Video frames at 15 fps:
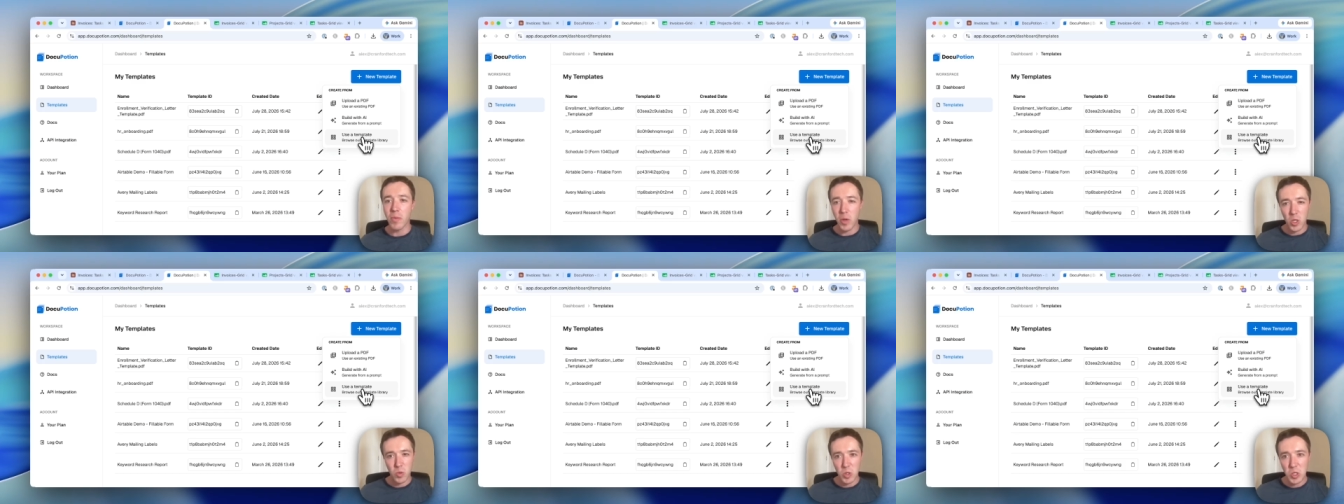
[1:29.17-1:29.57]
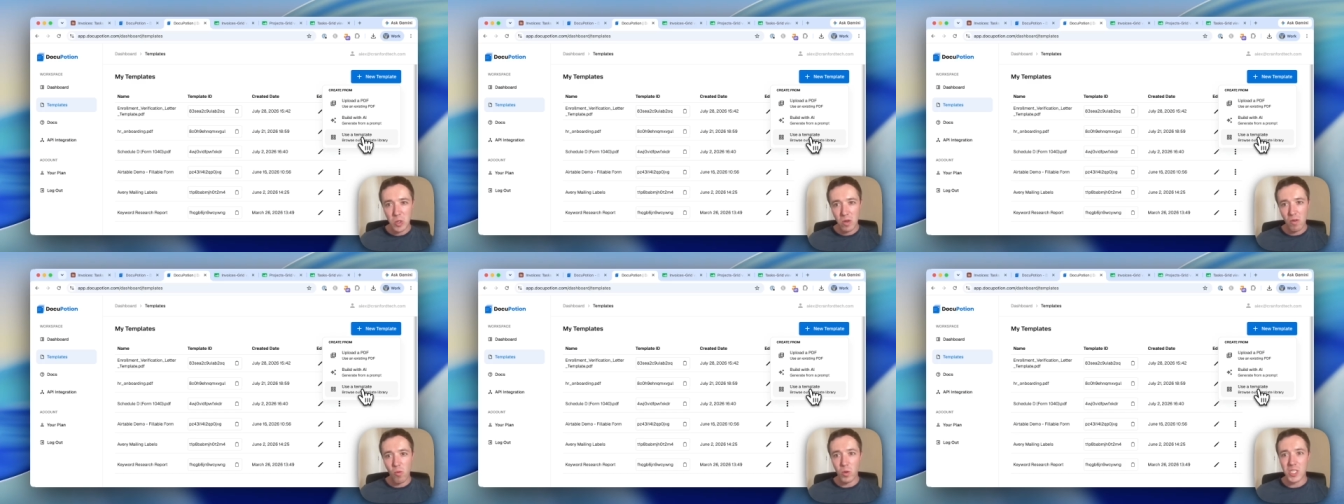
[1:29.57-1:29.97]
because we
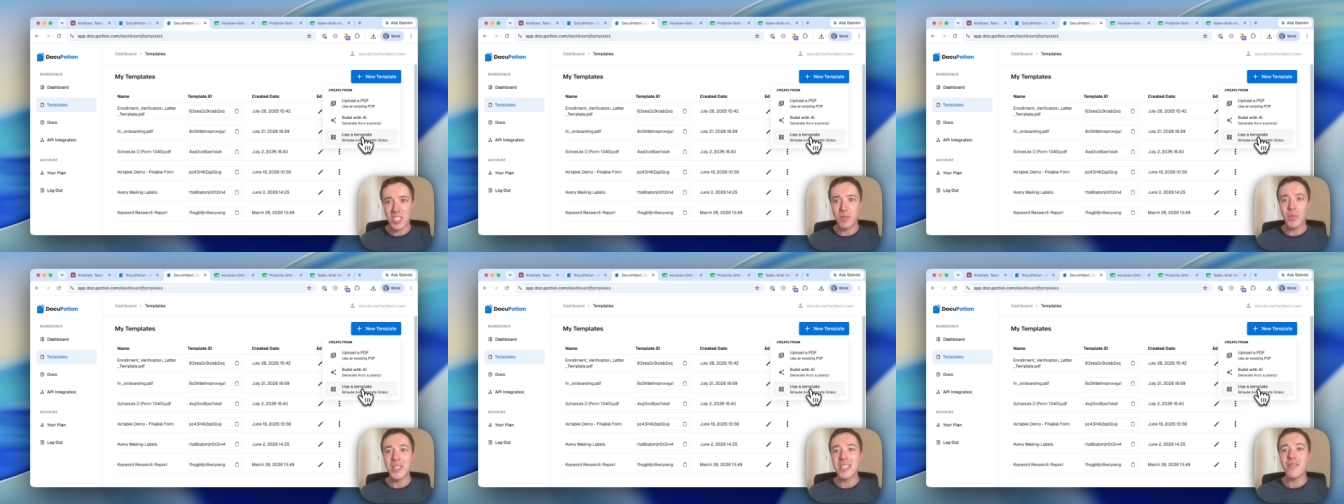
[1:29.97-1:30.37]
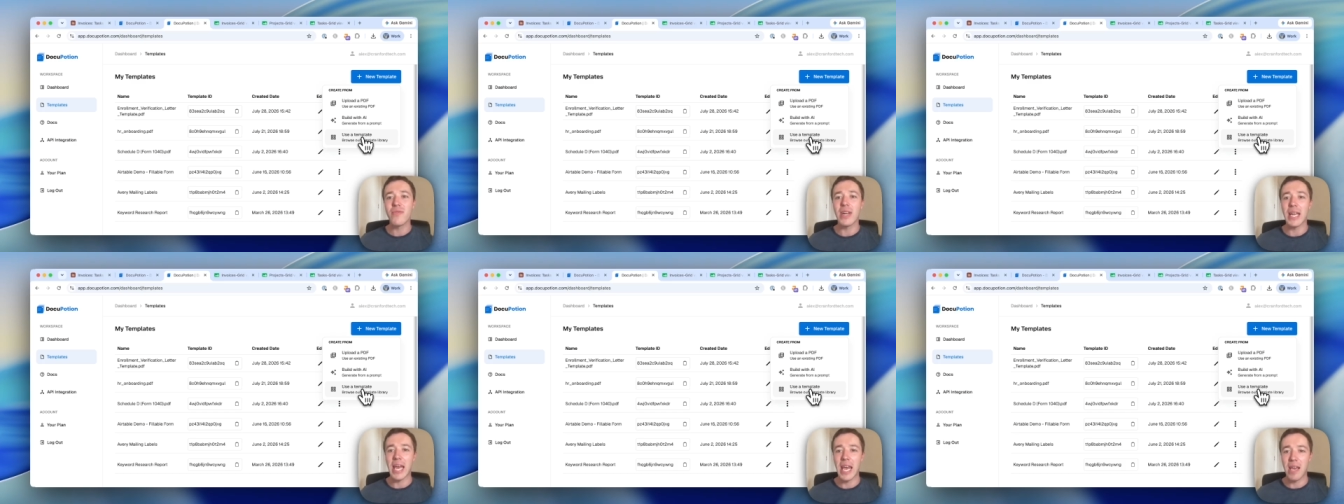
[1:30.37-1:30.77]
do have one
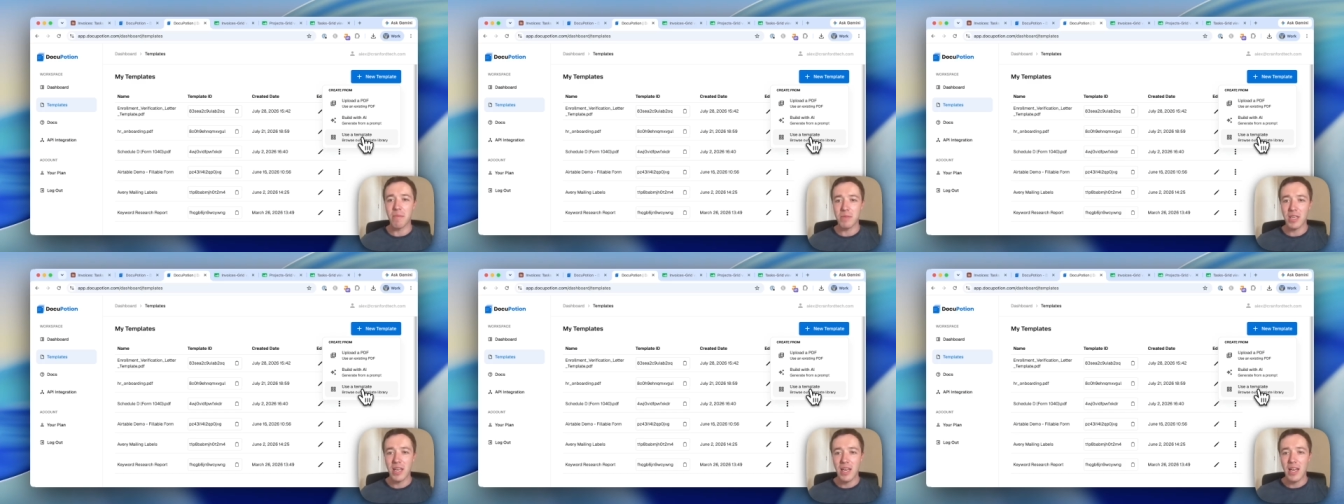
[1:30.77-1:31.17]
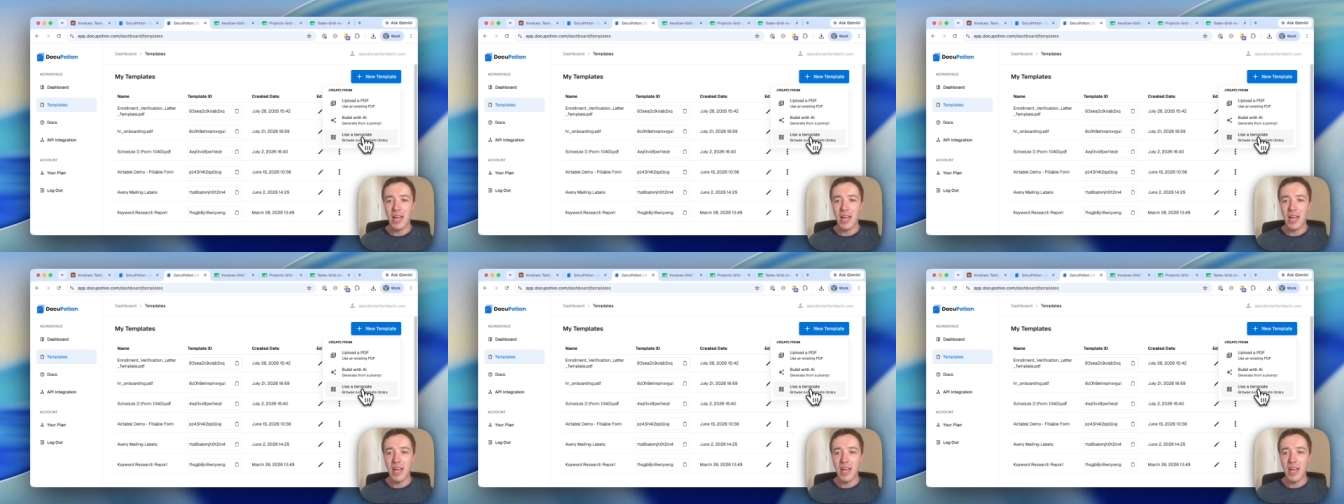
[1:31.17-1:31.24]
specifically aimed